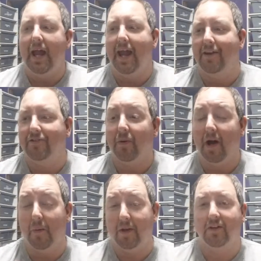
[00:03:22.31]
And
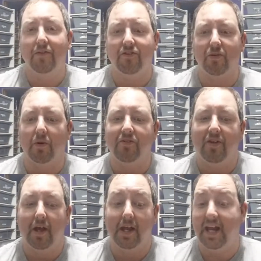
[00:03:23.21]
so I went to the
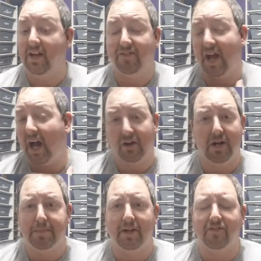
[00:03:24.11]
source. He's got
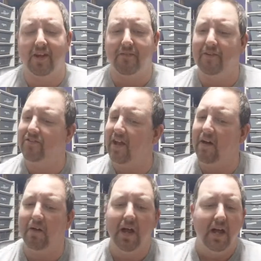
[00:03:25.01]
cryptic stuff for
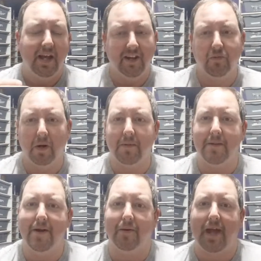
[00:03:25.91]
sale. It's where my
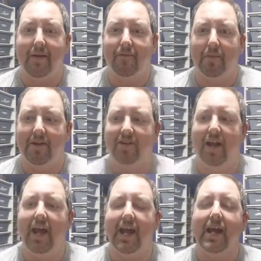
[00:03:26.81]
mail came from. I said,
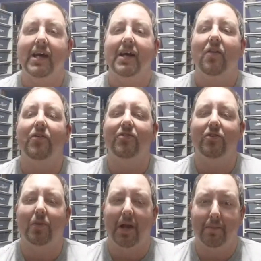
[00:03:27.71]
hey, this is
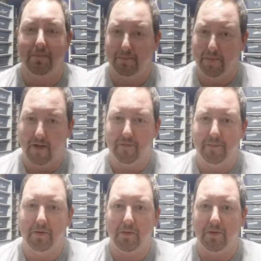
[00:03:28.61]
what I bought from
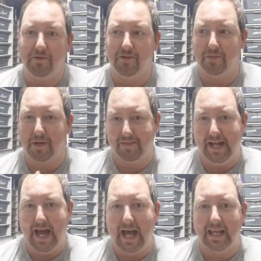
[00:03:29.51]
you. This is what I've
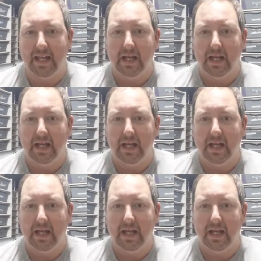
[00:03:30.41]
got.